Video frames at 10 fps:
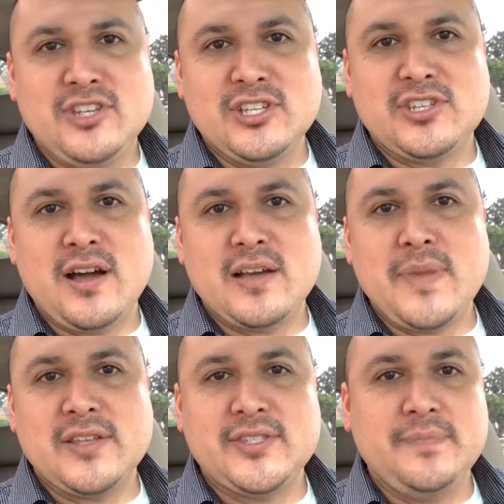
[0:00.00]
you can talk
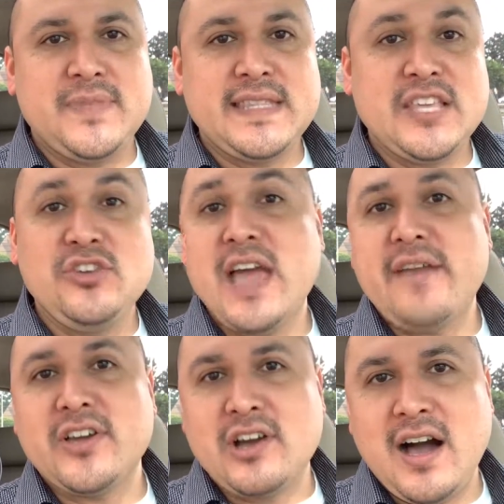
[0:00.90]
about something that you
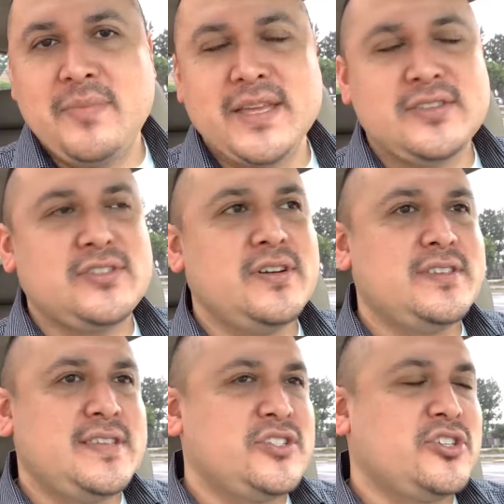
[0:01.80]
have in common. So
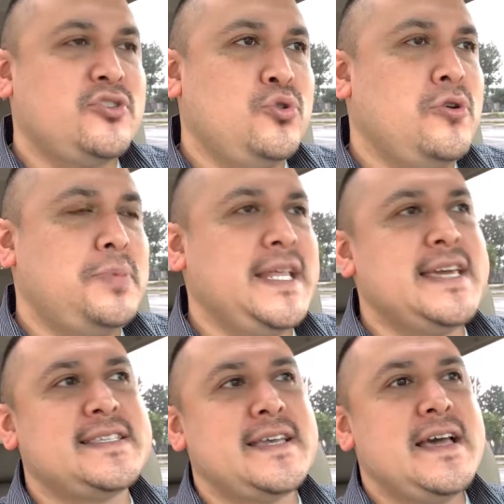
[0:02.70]
it's such a cool
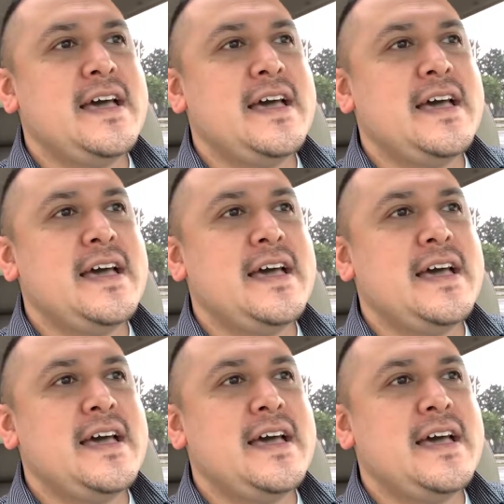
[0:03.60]
place.